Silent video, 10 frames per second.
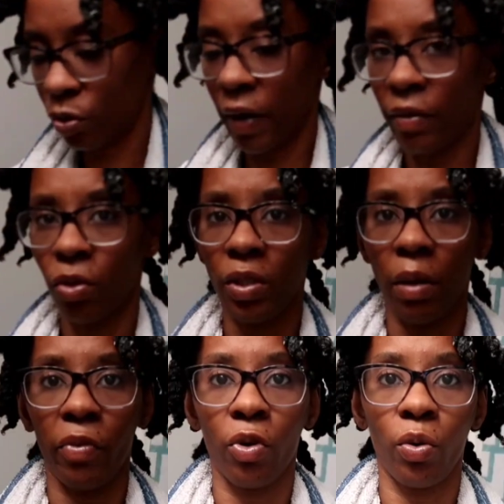I do have to do
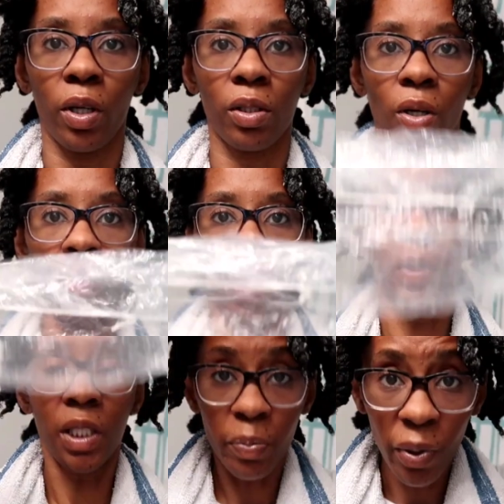something real quick, so
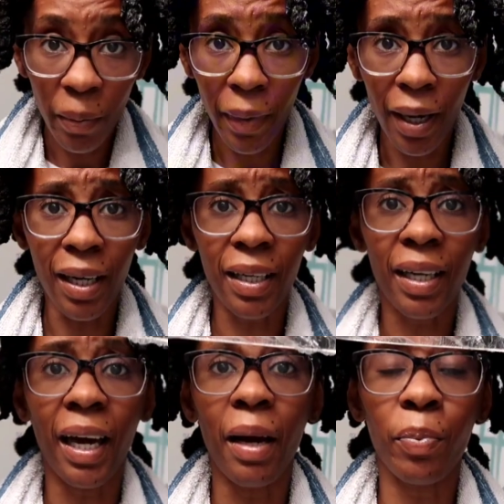I'm going to just put my
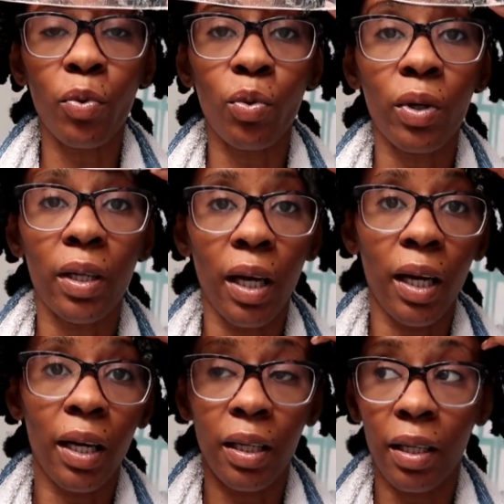cap on
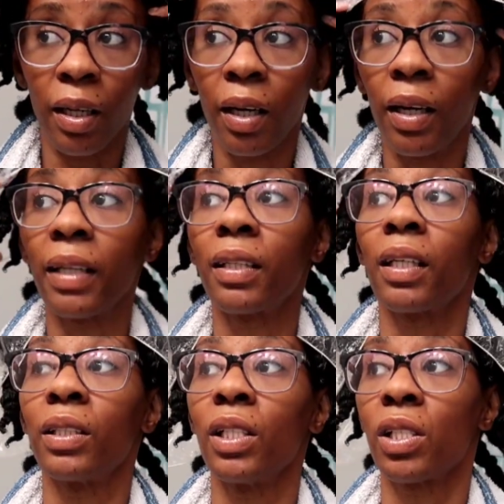and let the
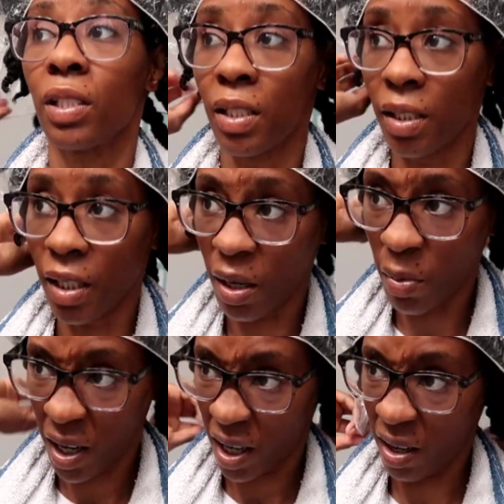conditioner sit
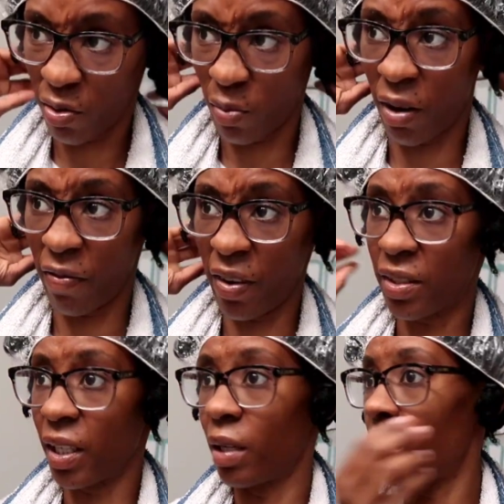in my hair for about
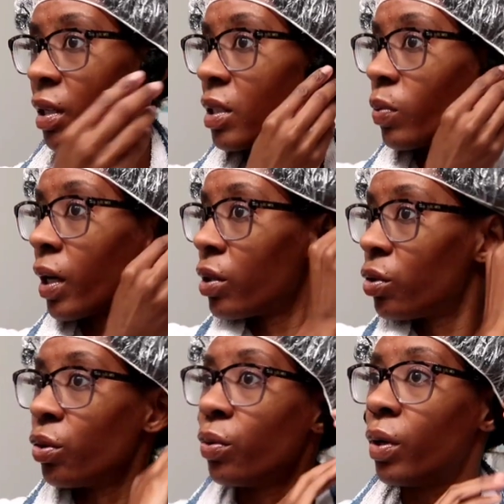15 minutes while
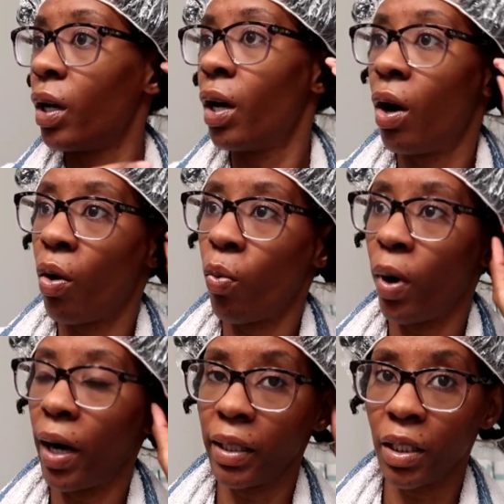I do
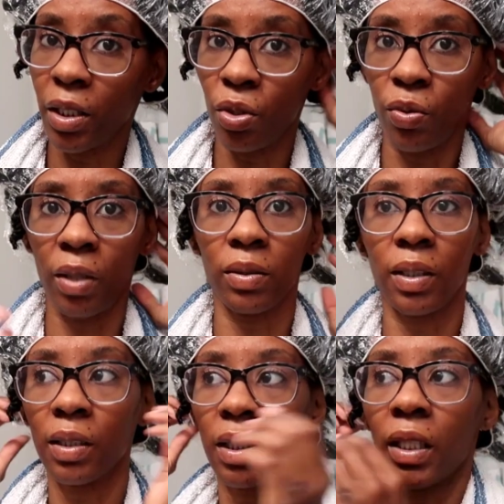what I need to do
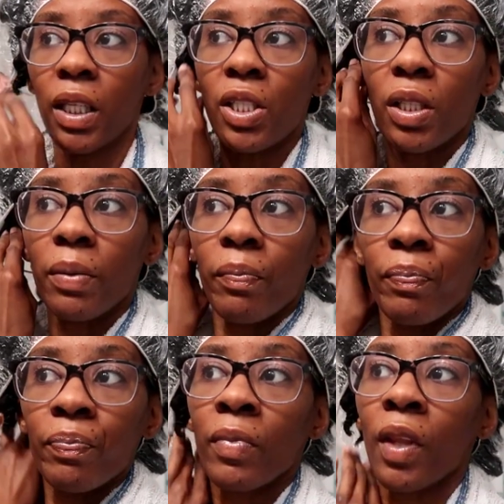downstairs in the
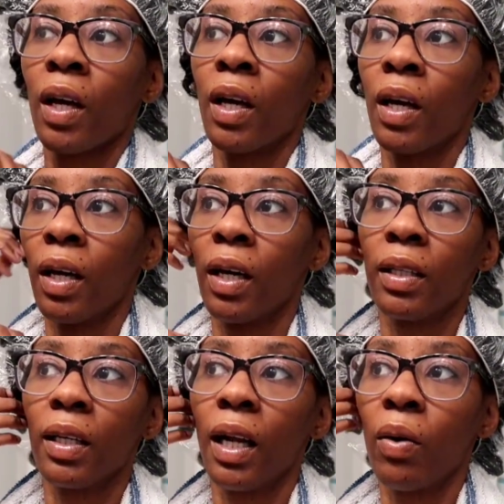kitchen
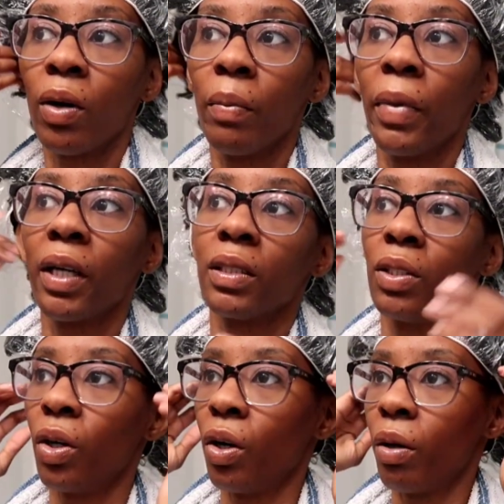and then I'll come back
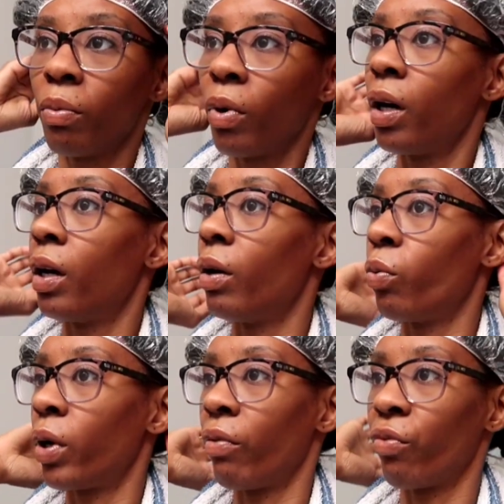to y'all uh,
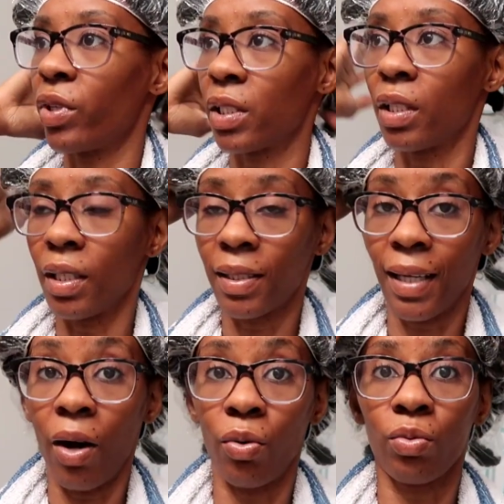when I'm rinsing
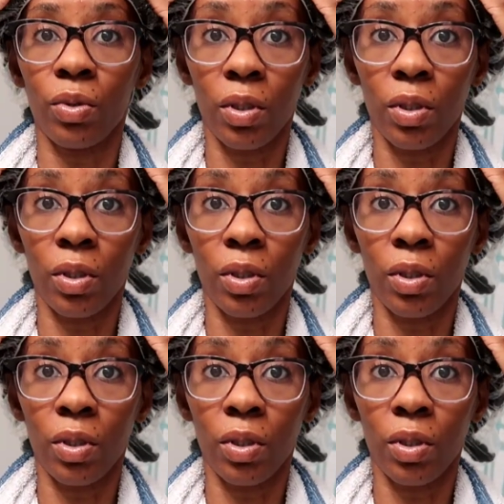this out.